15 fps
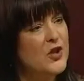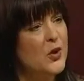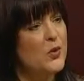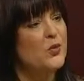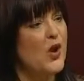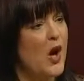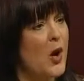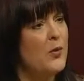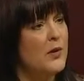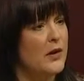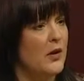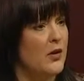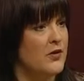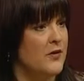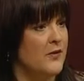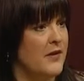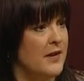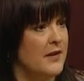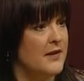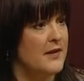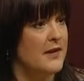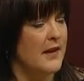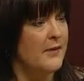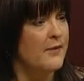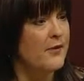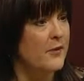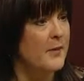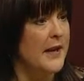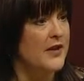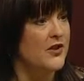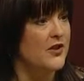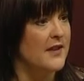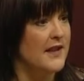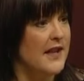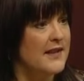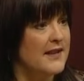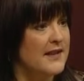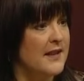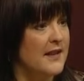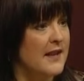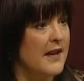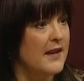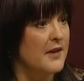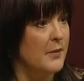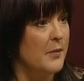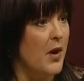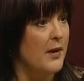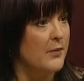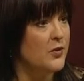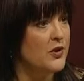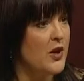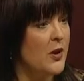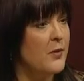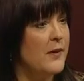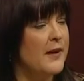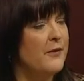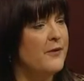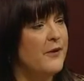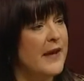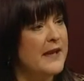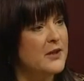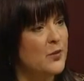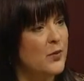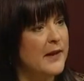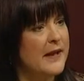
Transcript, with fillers: do know a lot of this information that's in, in the Bible, don't we? In fact,